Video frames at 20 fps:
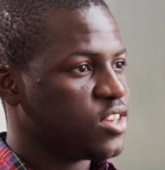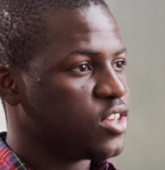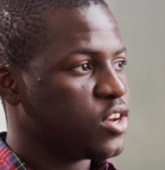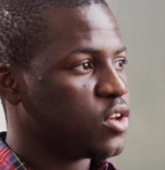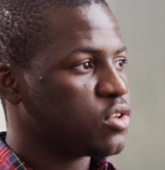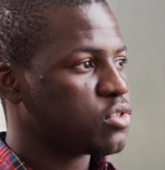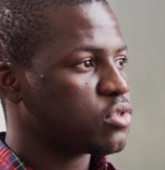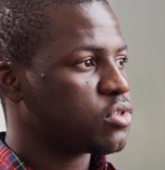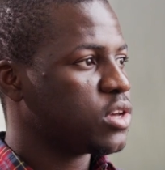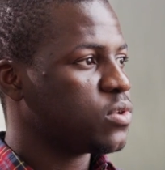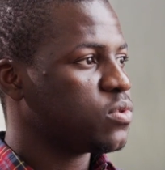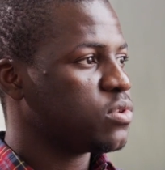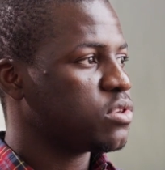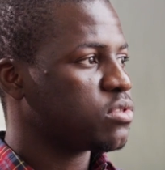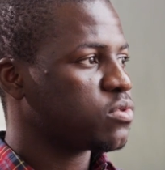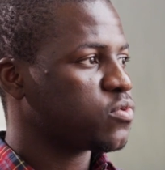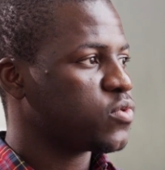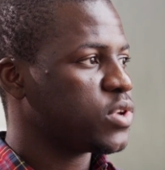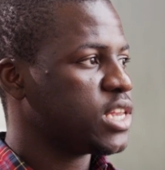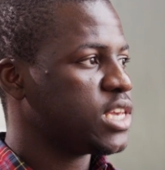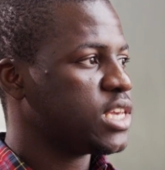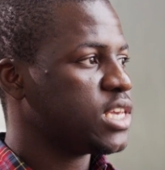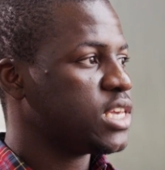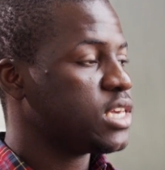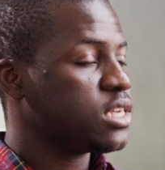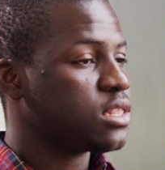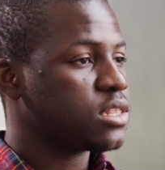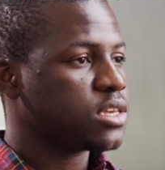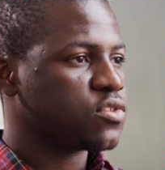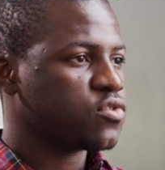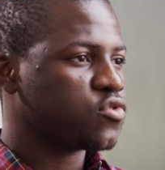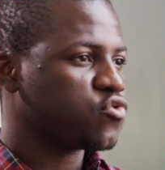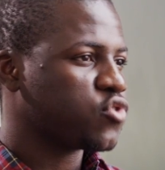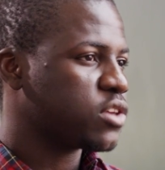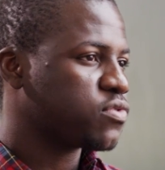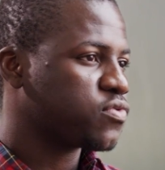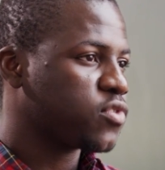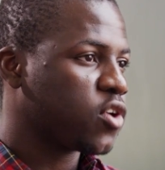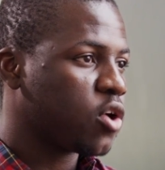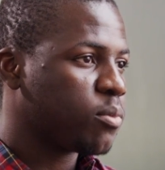You know, so it was really easy to
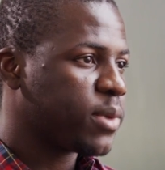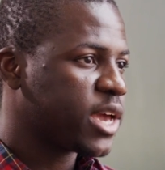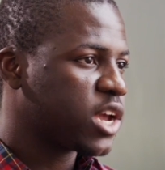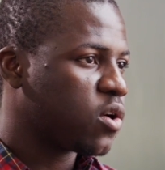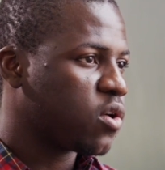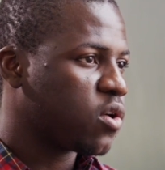transfer all my